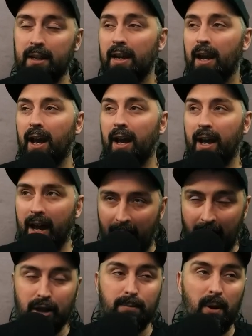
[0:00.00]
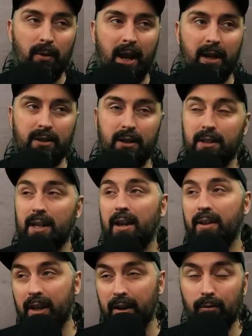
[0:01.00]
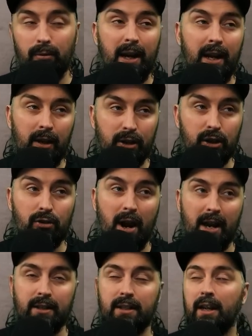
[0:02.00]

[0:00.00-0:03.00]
and spellcasters, and they're going to really stress